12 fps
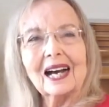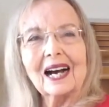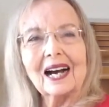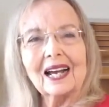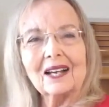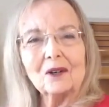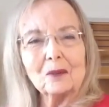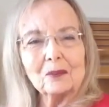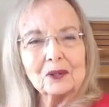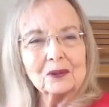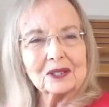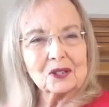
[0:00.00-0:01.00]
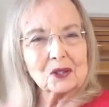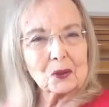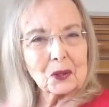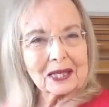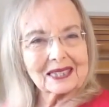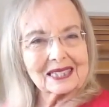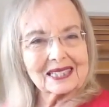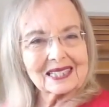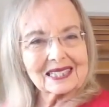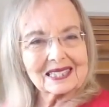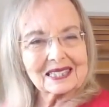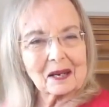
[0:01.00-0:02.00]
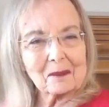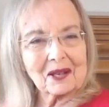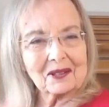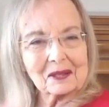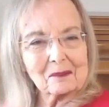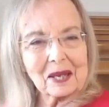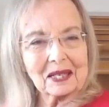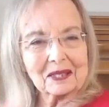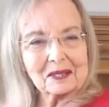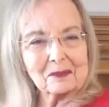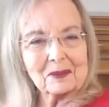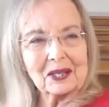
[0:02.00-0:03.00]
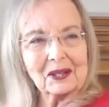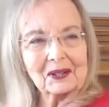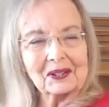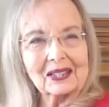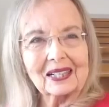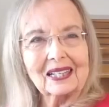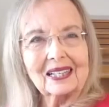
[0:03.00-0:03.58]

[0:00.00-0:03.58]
I hope you enjoyed this about the panda bear.